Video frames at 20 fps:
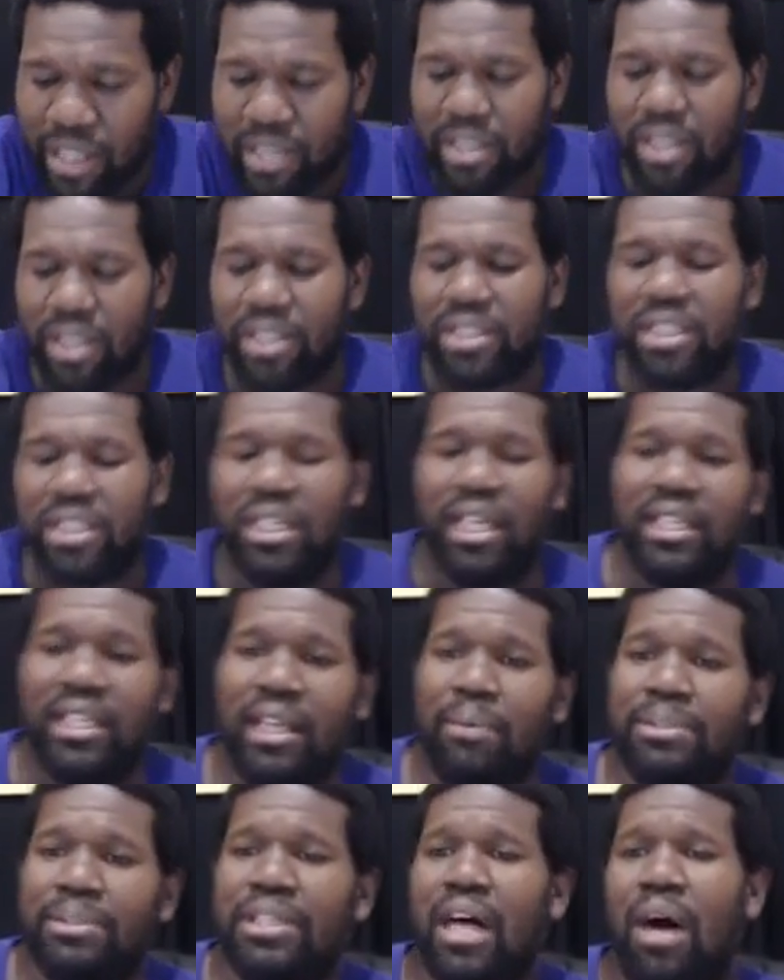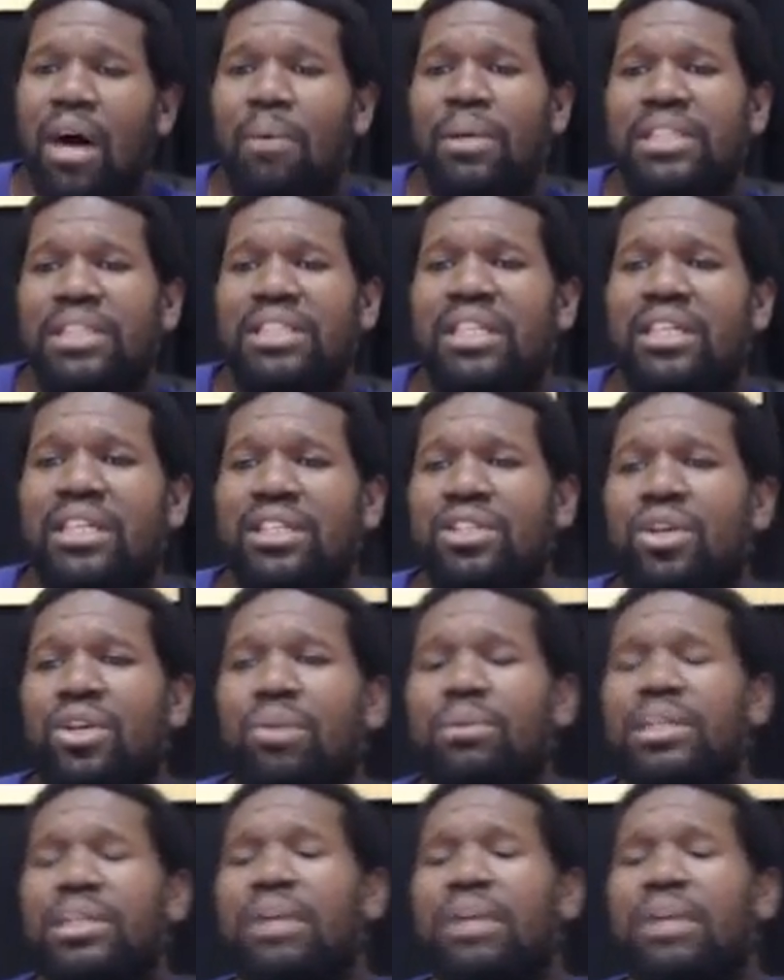So you see that there was always in Idumea.